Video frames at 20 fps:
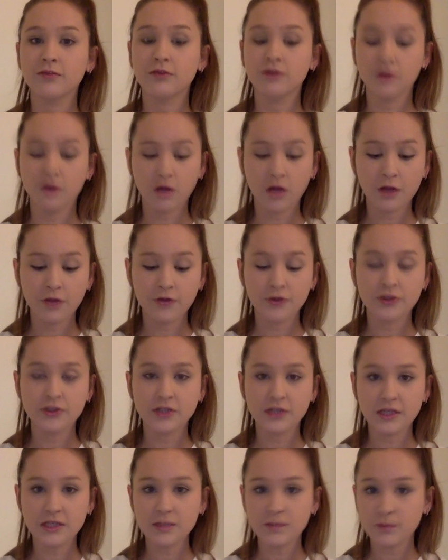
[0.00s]
the author
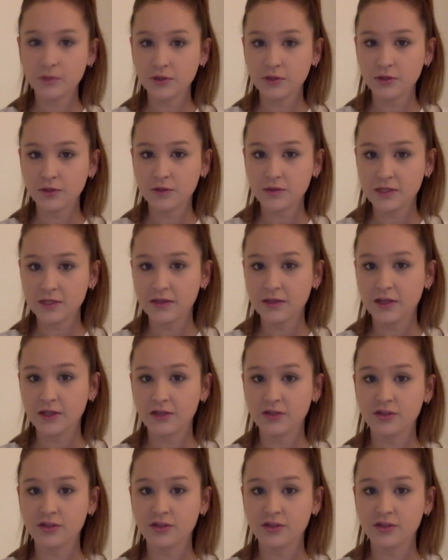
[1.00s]
does put those in there